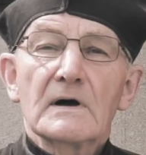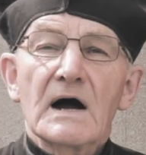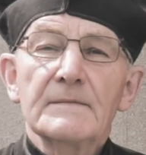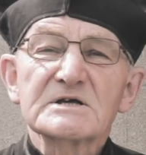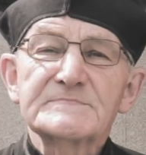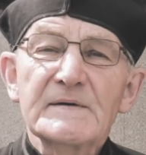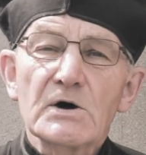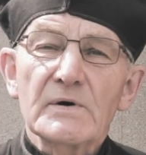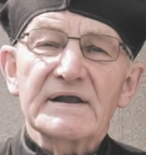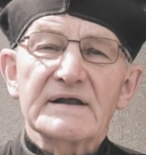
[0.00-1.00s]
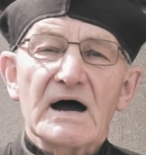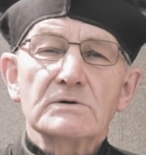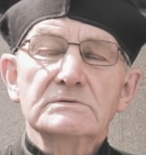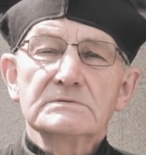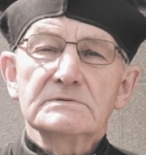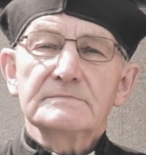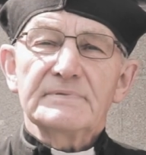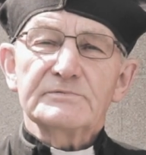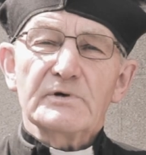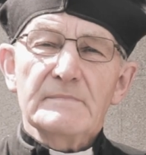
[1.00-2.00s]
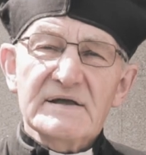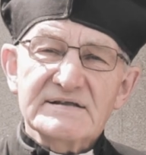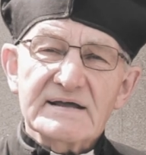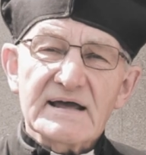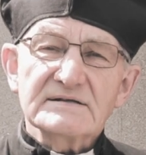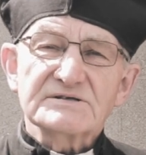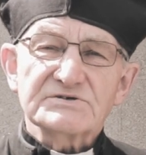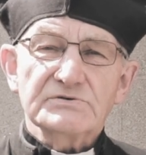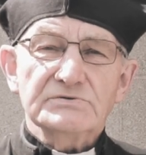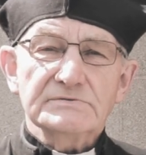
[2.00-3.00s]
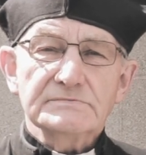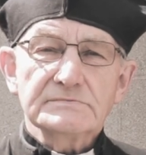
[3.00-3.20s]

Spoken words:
I must be going now, but we'll meet again soon,